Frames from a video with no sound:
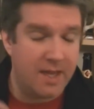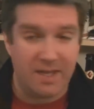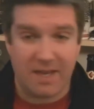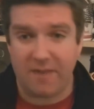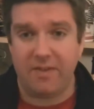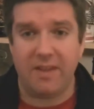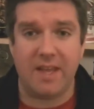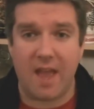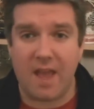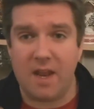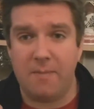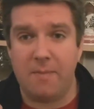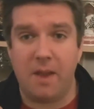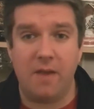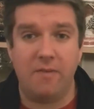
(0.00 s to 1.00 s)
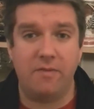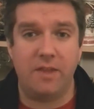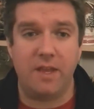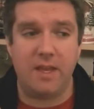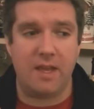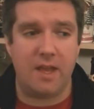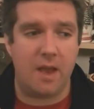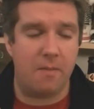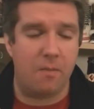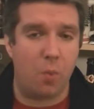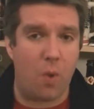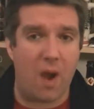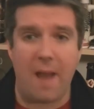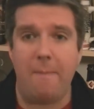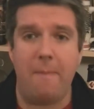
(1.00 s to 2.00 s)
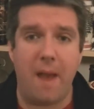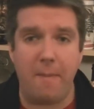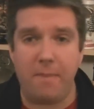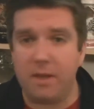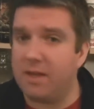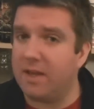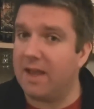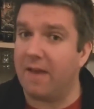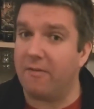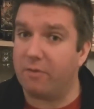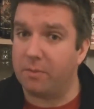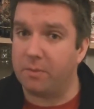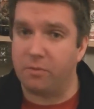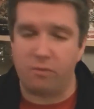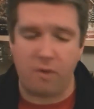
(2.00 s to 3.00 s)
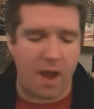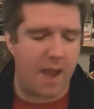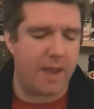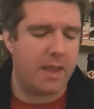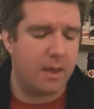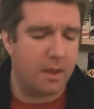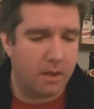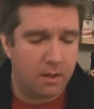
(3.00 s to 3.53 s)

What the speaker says: Definitely getting a bit of the white pepper you get from the rye.